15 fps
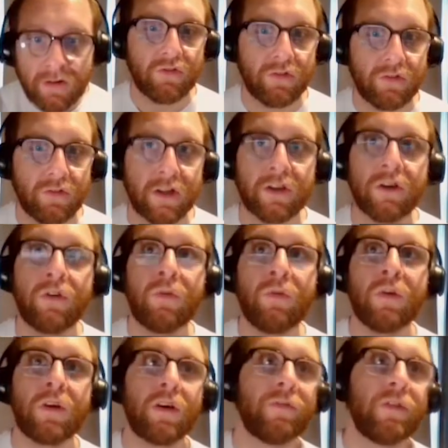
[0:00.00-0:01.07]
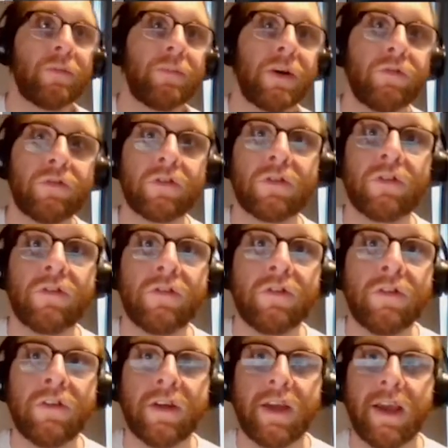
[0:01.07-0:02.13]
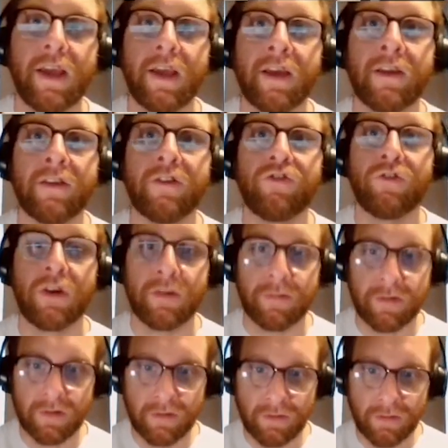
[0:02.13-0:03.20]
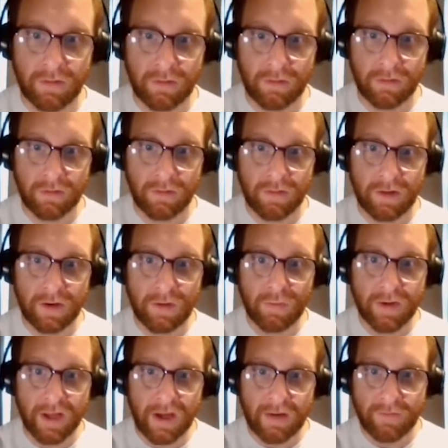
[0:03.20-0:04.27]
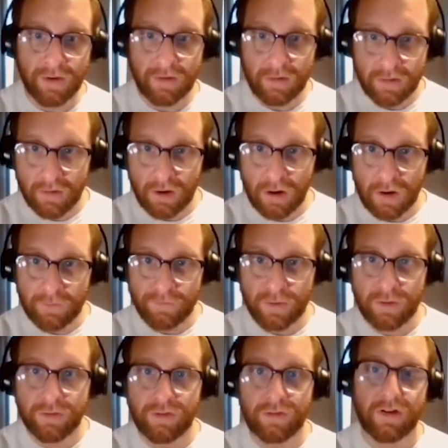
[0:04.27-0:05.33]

Let go of the mouse cursor and it drops. And there we have it, our first